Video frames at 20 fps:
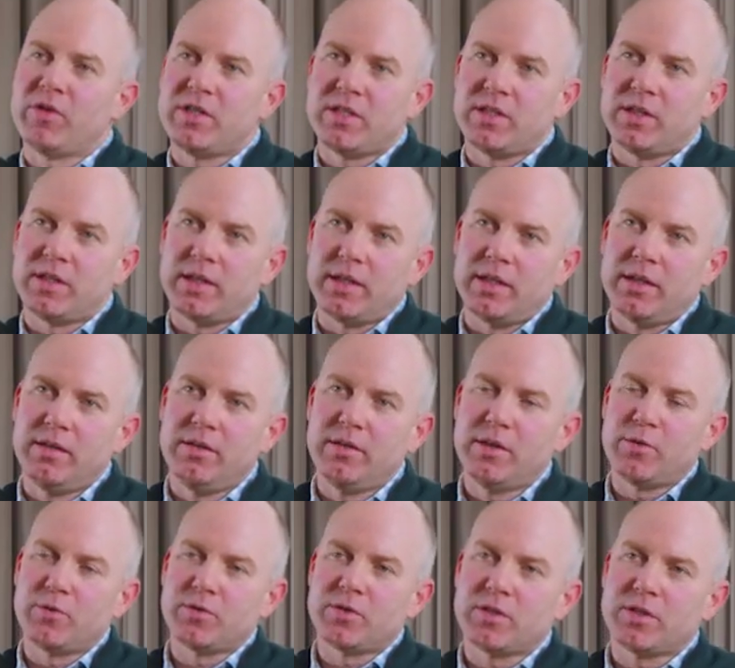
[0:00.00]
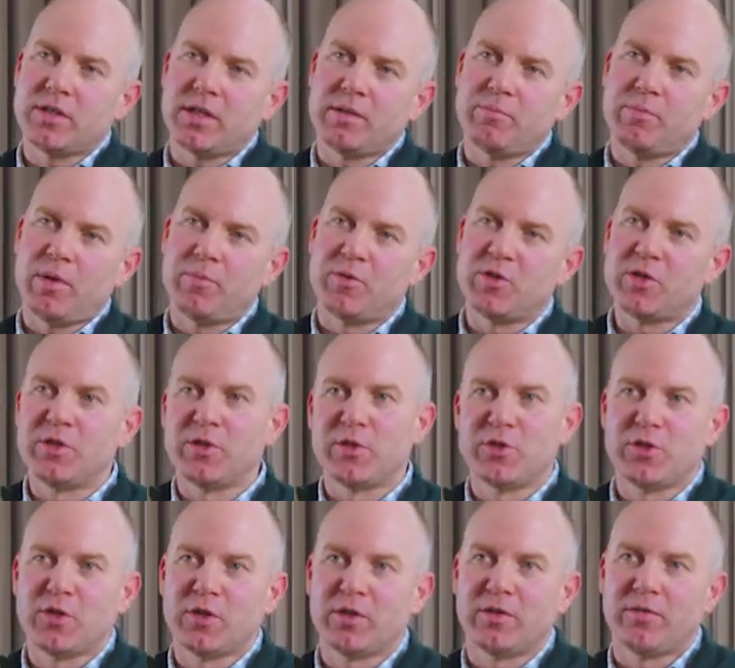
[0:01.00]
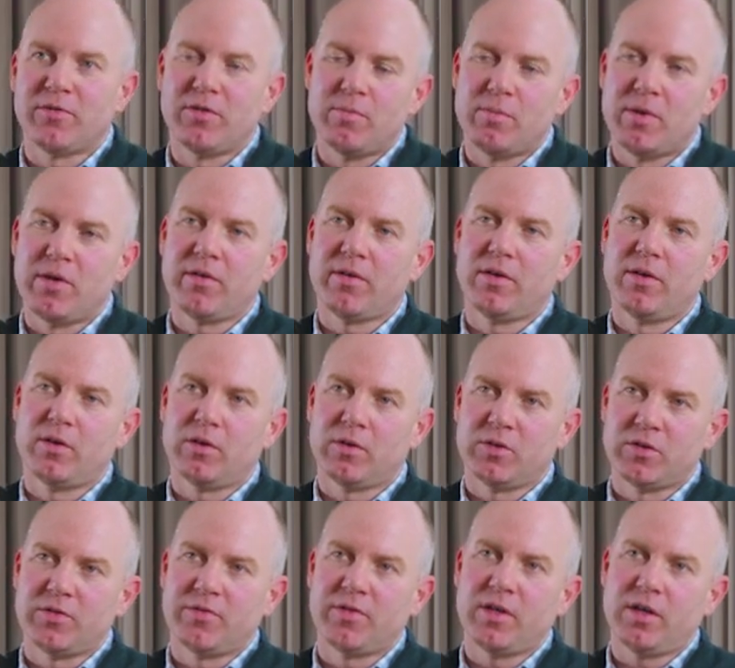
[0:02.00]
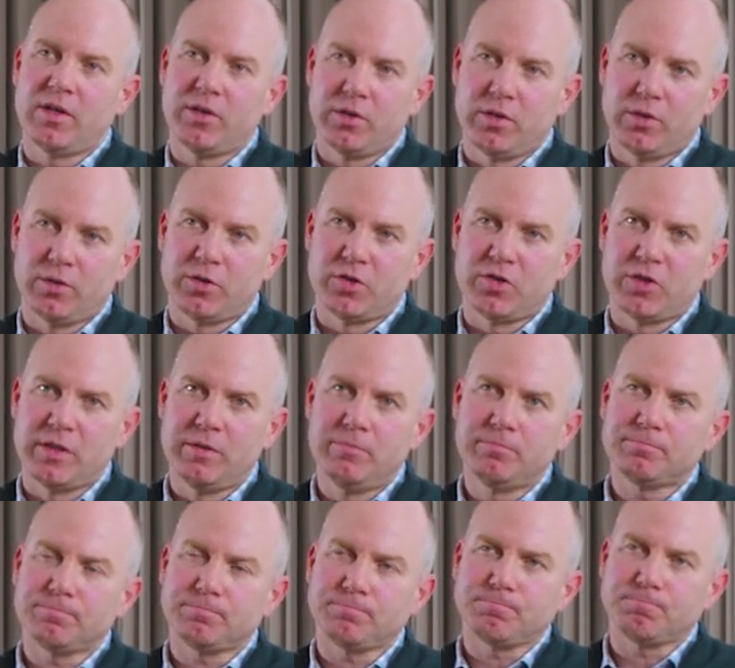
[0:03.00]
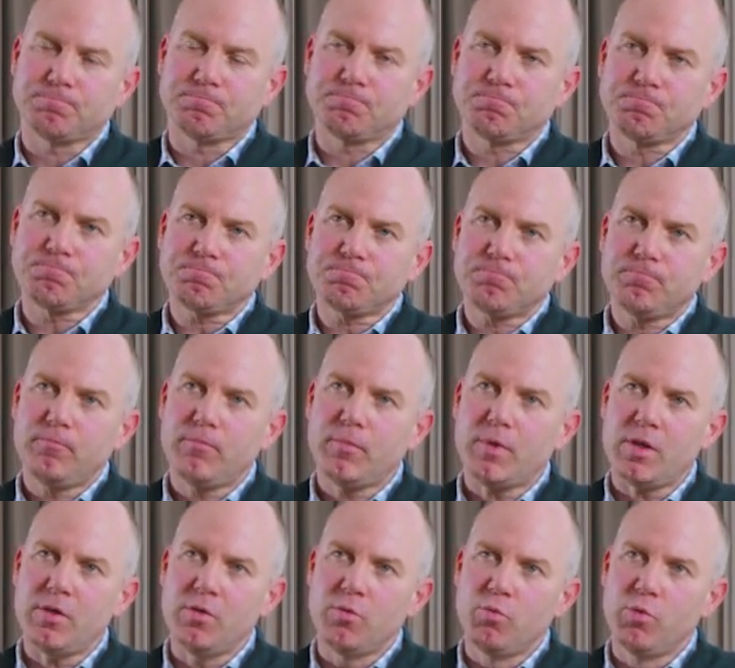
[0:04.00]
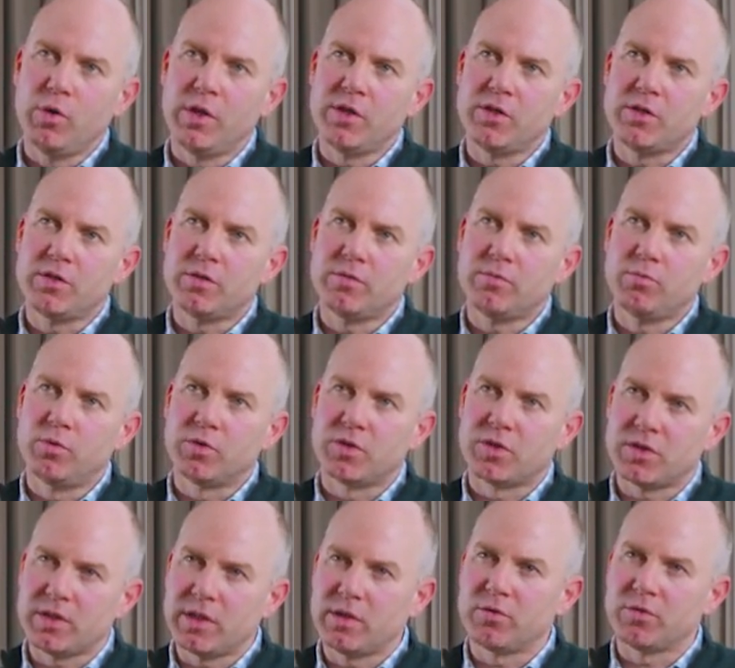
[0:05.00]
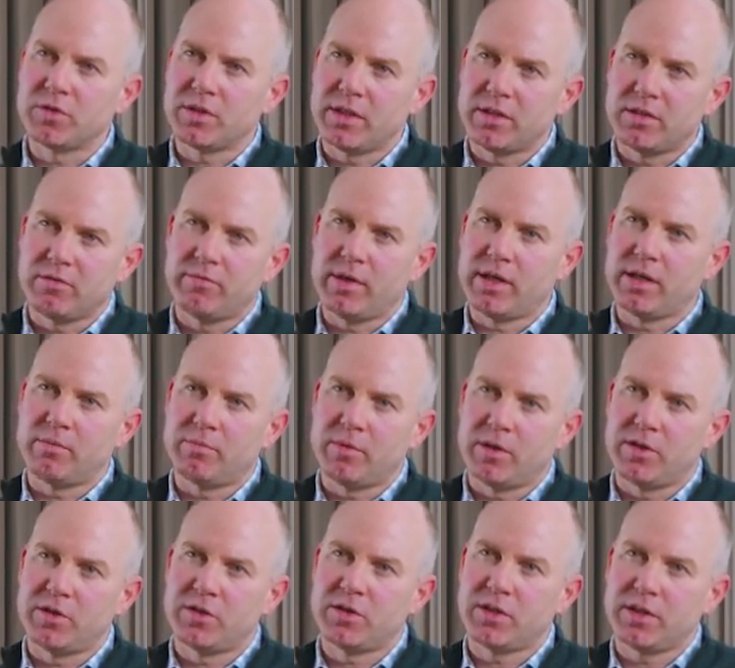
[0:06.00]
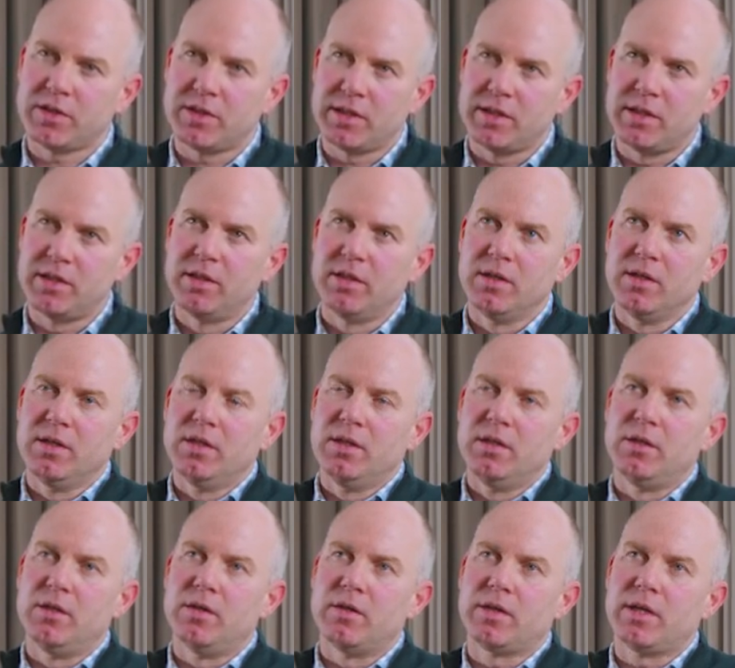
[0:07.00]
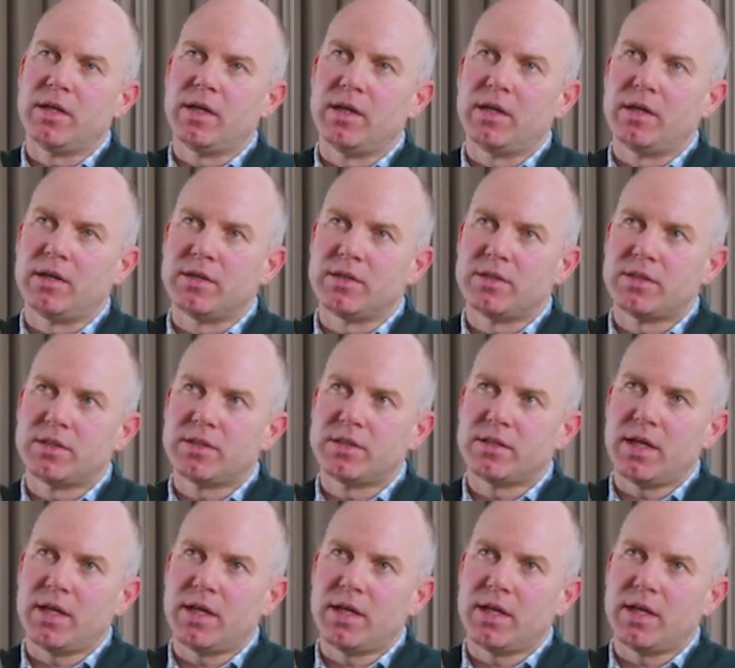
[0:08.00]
recently, there was a study published in the Journal of the American College of Cardiology, which was a single-center randomized study looking at